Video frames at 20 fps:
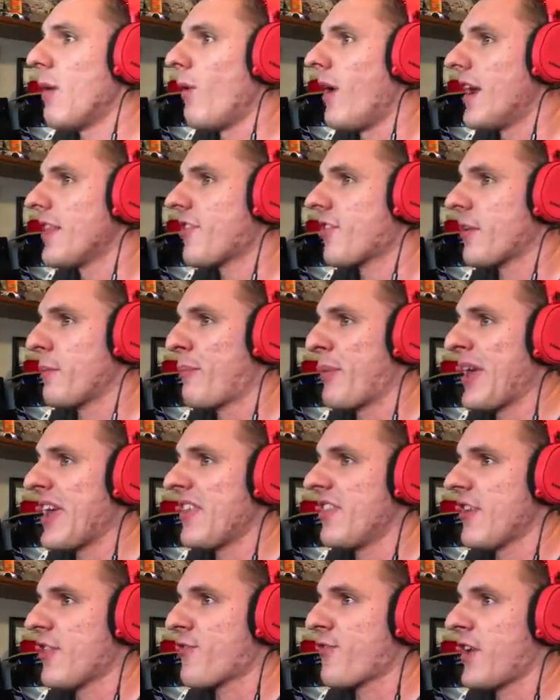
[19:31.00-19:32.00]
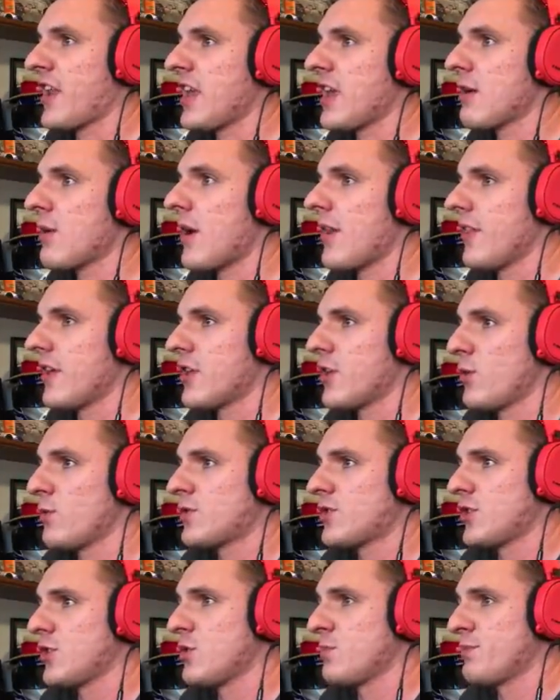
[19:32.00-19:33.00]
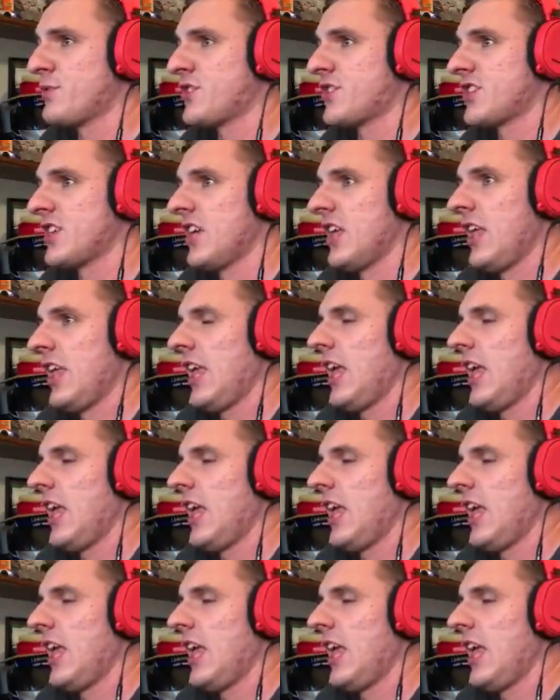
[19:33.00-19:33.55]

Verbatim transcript: that wants to be in this video on the YouTubes,